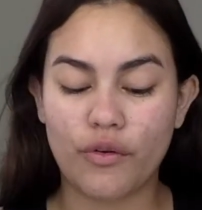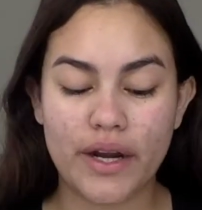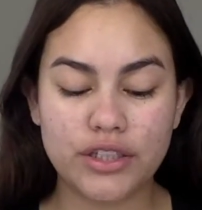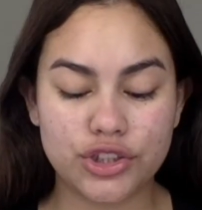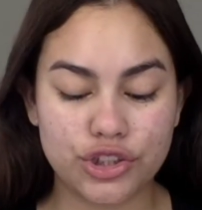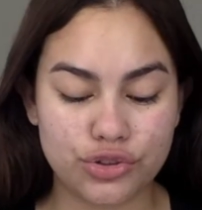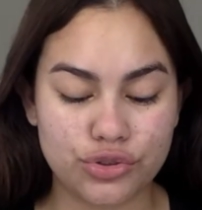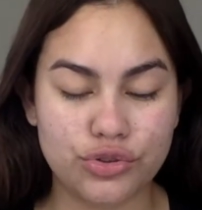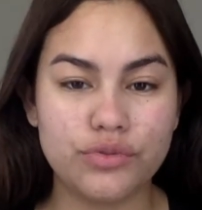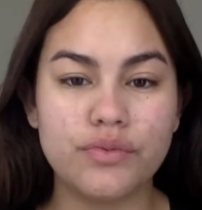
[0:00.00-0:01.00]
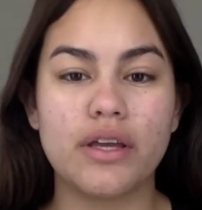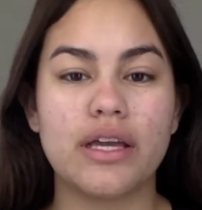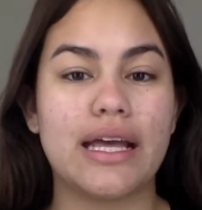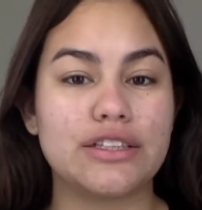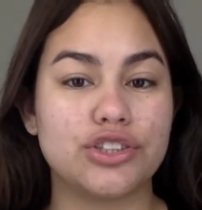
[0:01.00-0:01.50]
I do
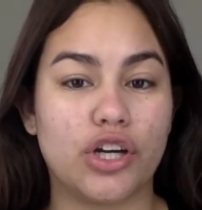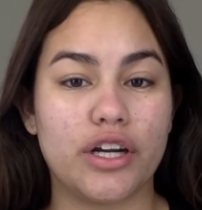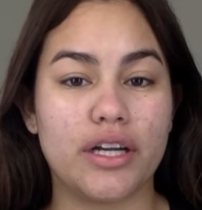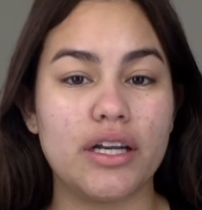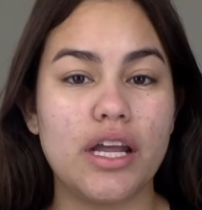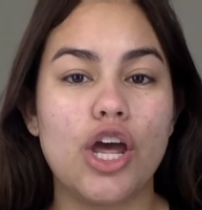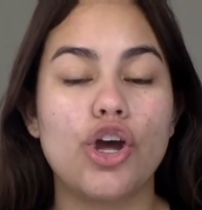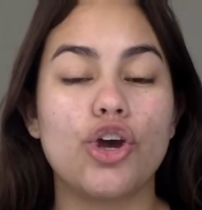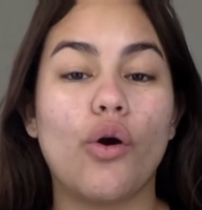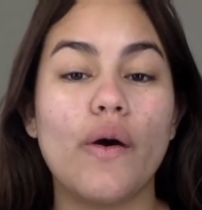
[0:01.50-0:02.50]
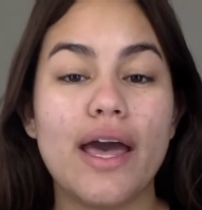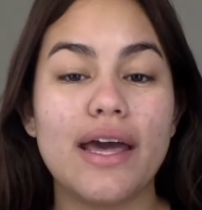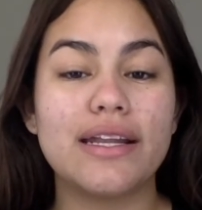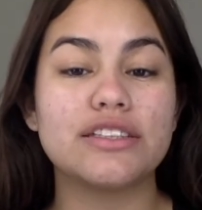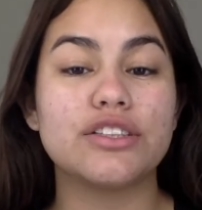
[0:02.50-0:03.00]
get started, go ahead
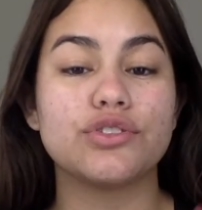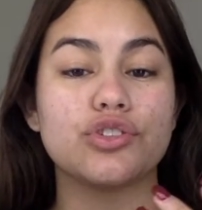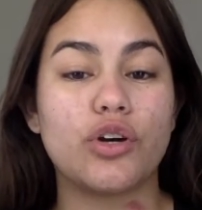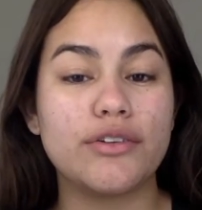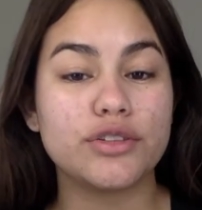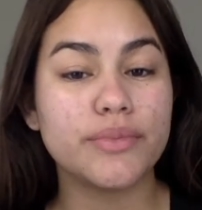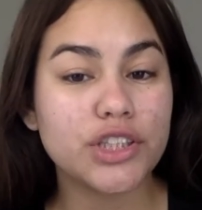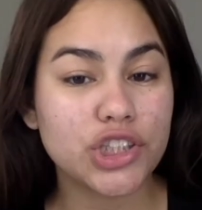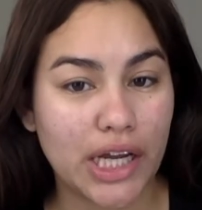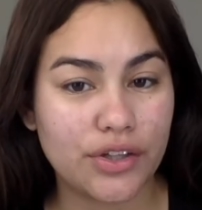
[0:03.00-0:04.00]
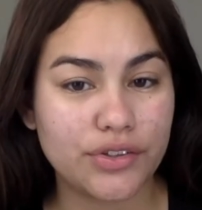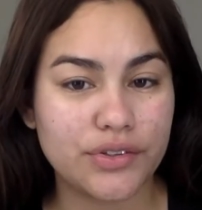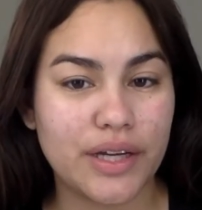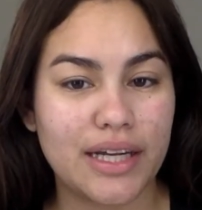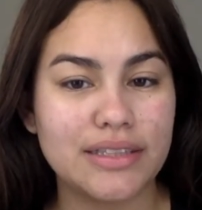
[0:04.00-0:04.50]
and subscribe to my channel, you
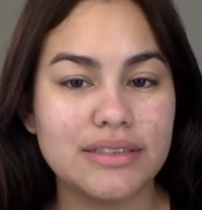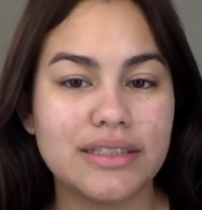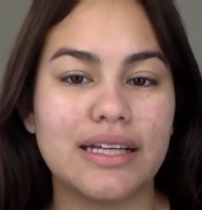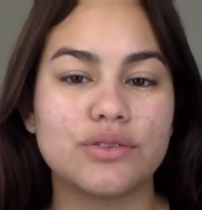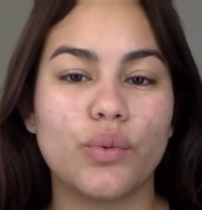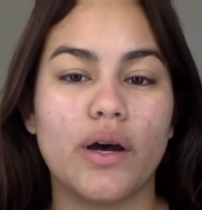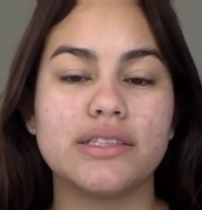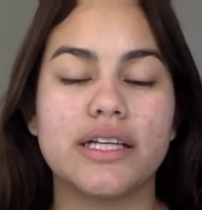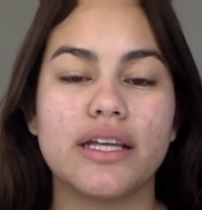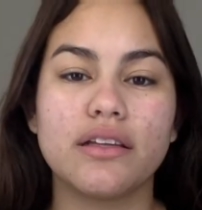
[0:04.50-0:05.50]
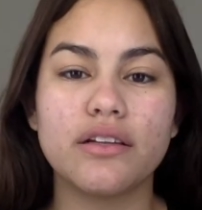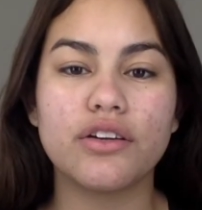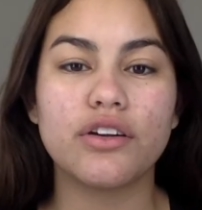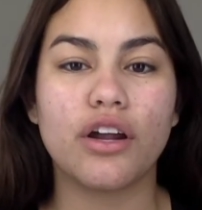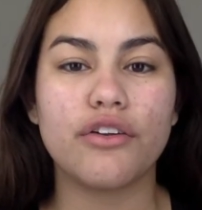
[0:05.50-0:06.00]
guys, as well as hit the
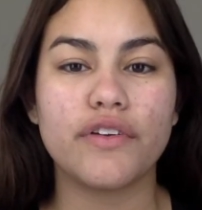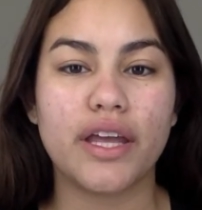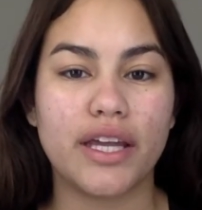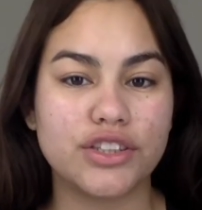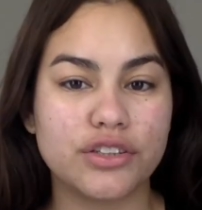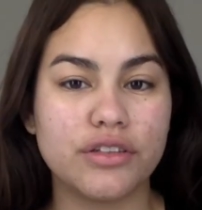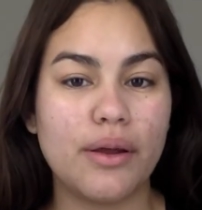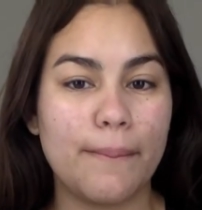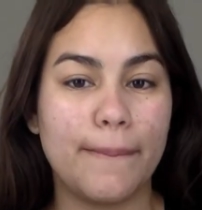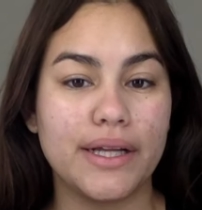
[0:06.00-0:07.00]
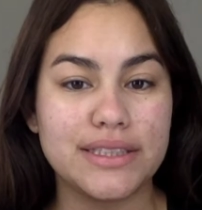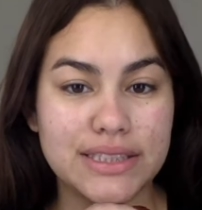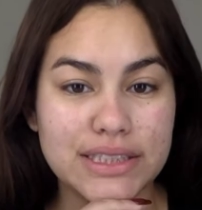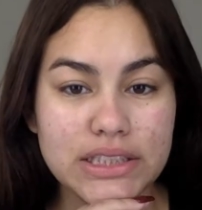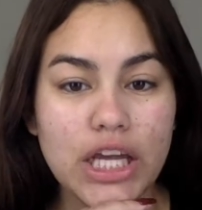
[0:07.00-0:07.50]
little notification
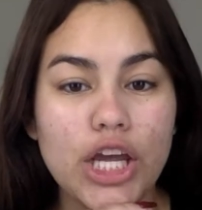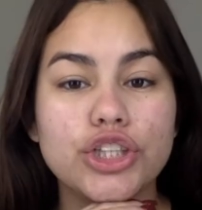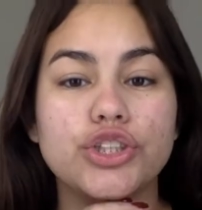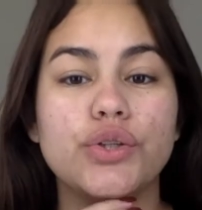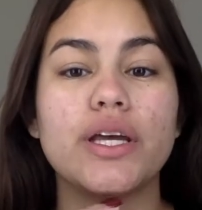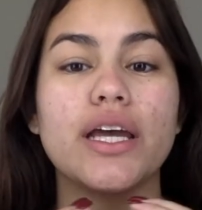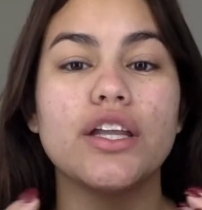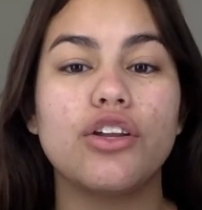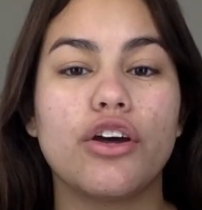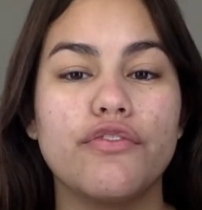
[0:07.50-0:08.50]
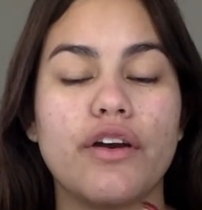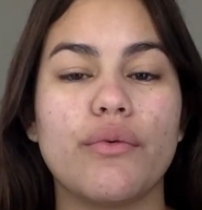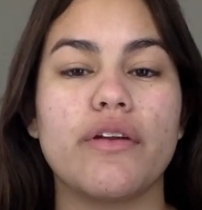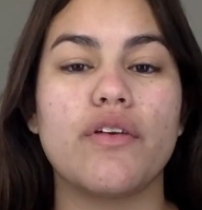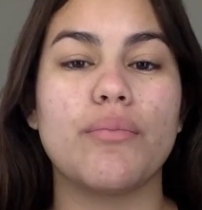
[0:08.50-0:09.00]
button so you can get notified
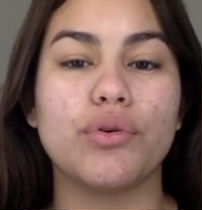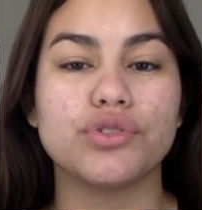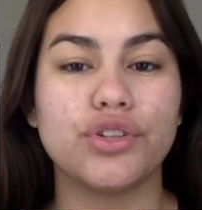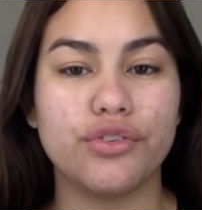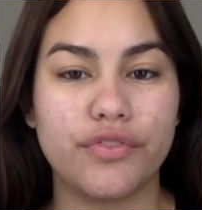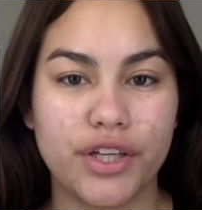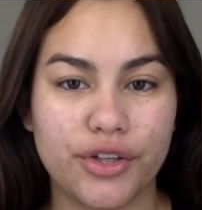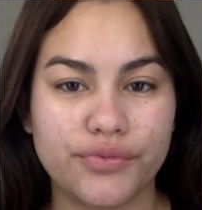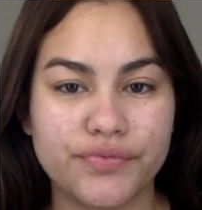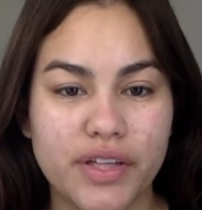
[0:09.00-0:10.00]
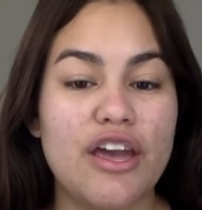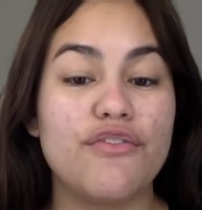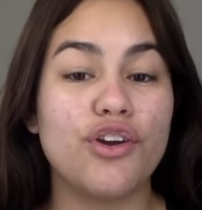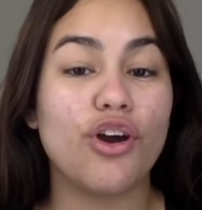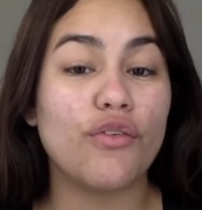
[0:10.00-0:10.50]
whenever I post a new video. If
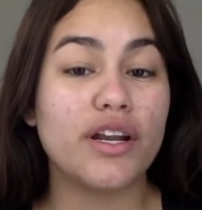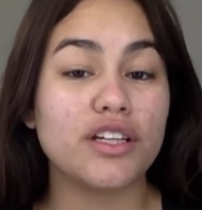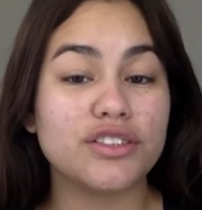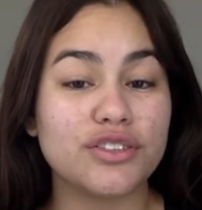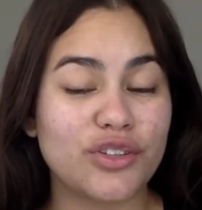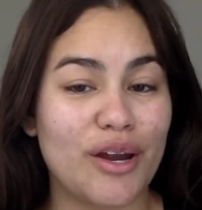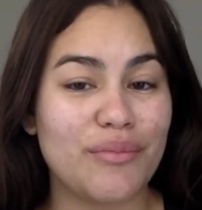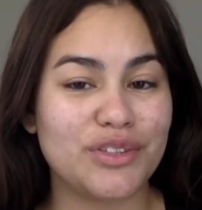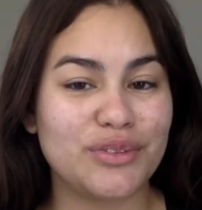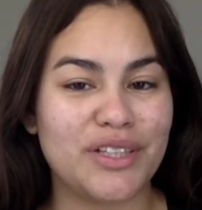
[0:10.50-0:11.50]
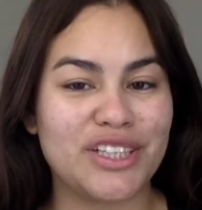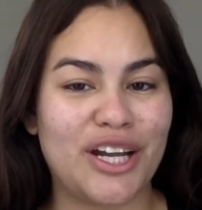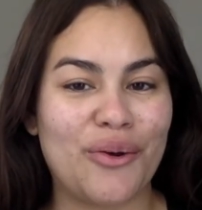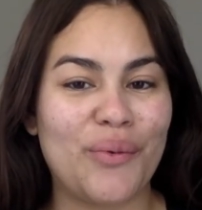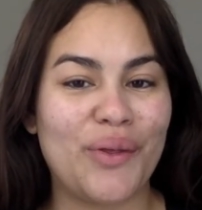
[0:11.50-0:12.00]
you're already a subscriber to my
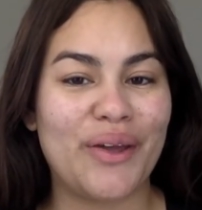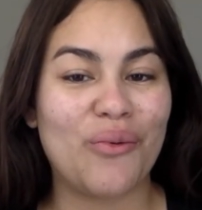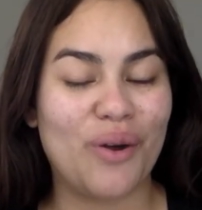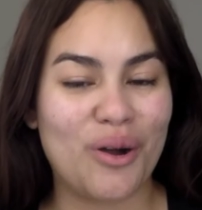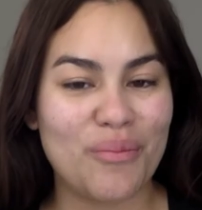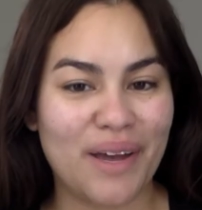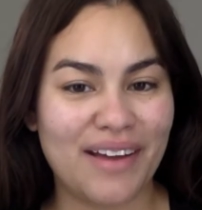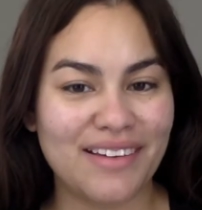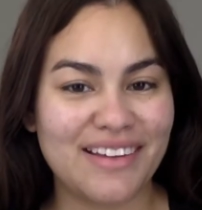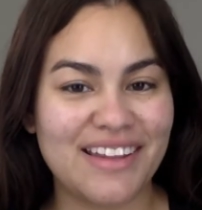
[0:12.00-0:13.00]
channel, well then welcome back.